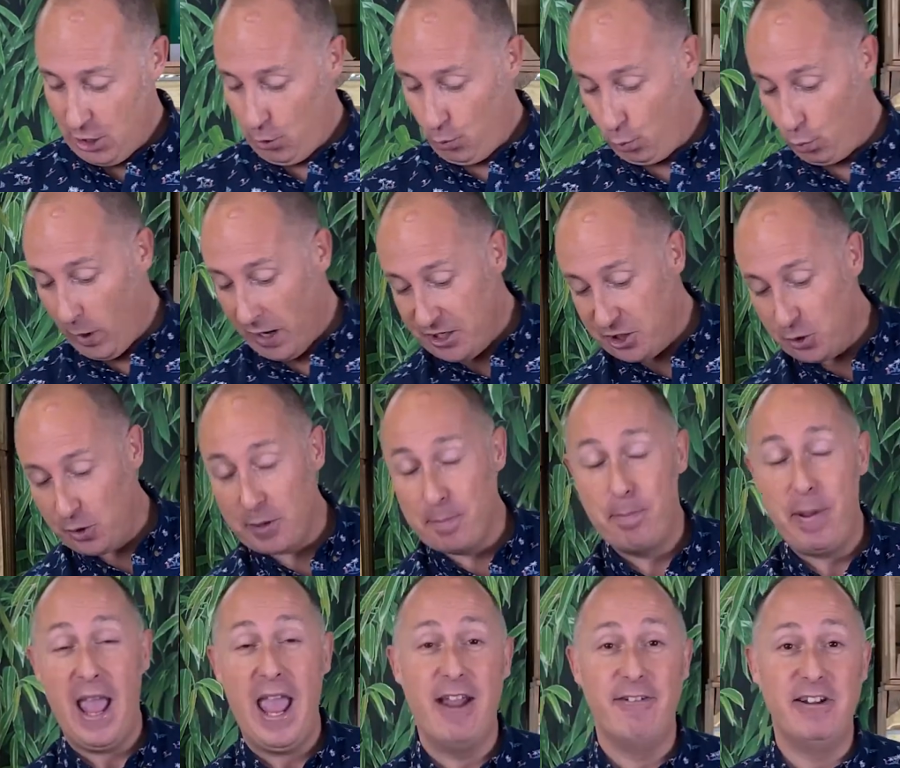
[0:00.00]
when you
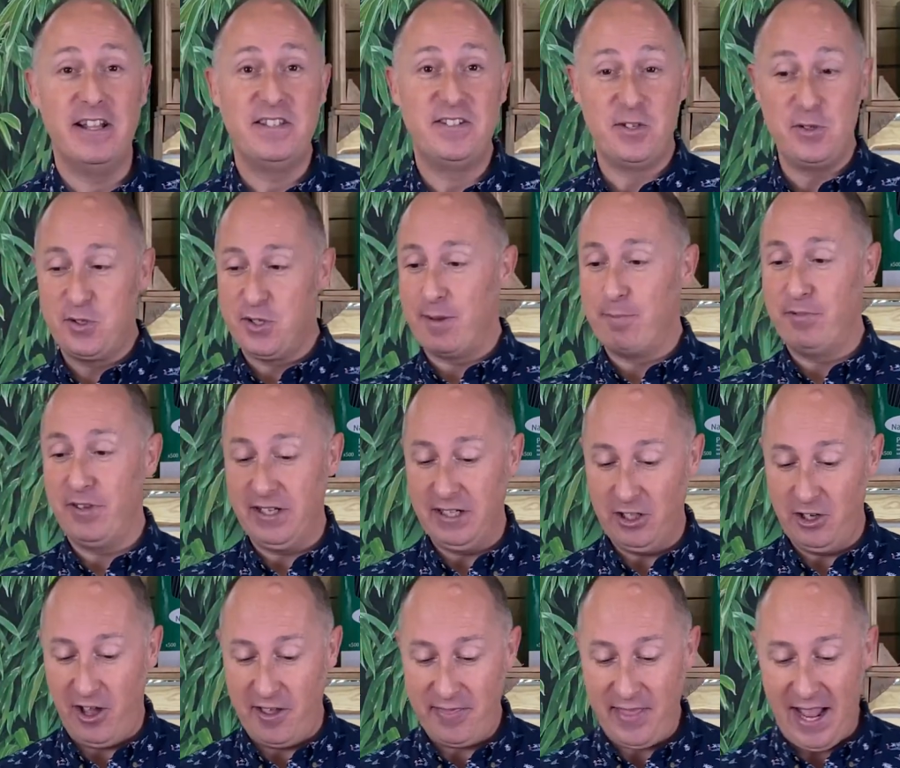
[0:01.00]
compare it to something
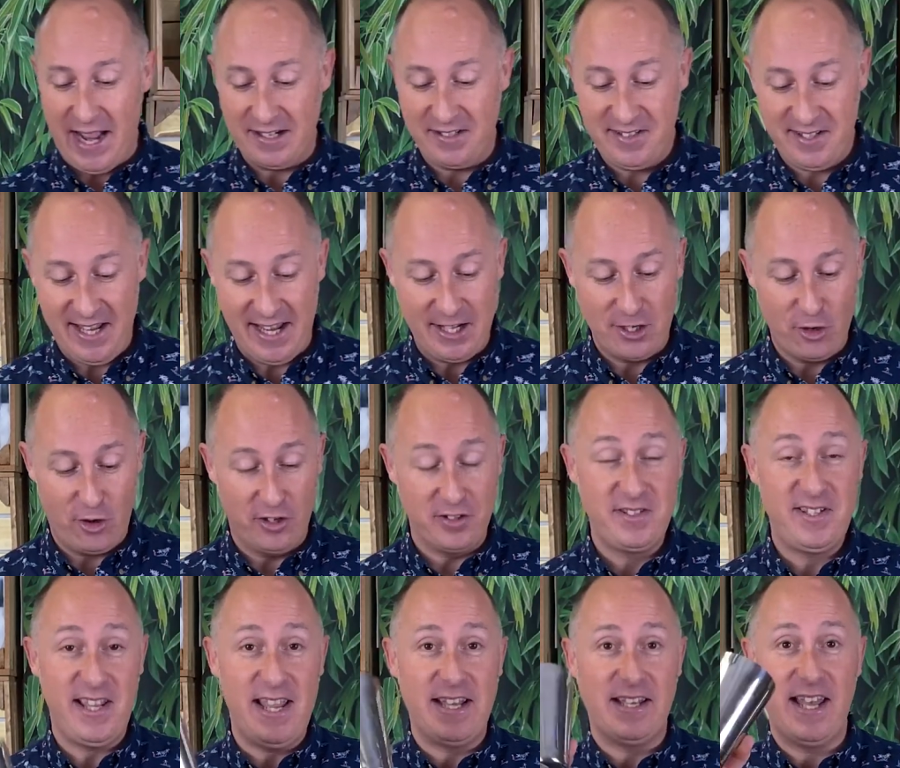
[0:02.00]
like that, tin on
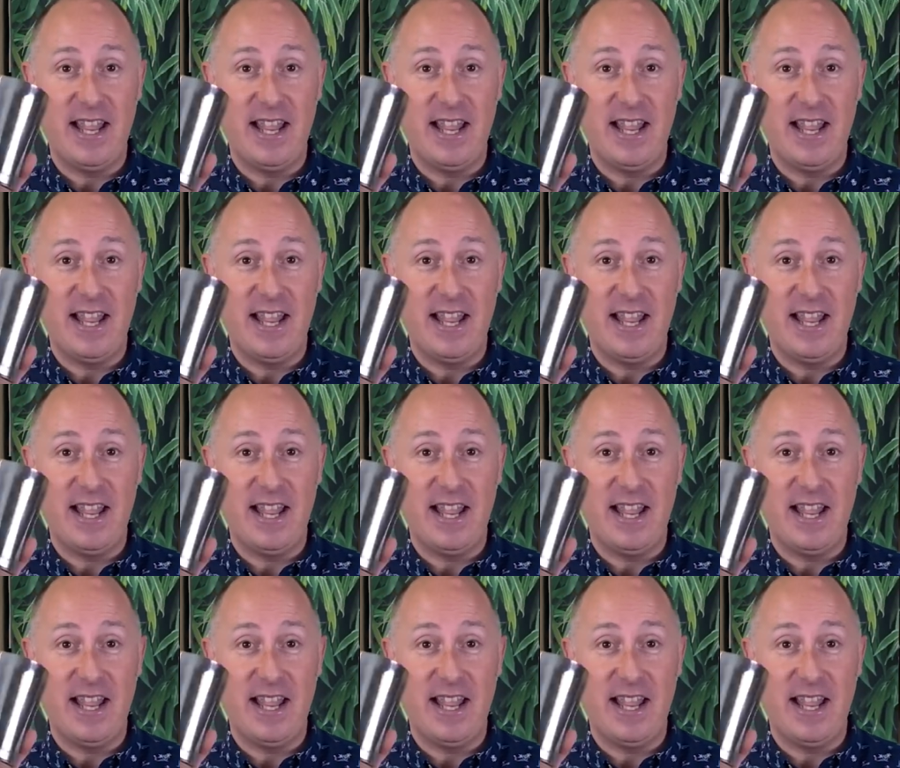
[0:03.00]
tin.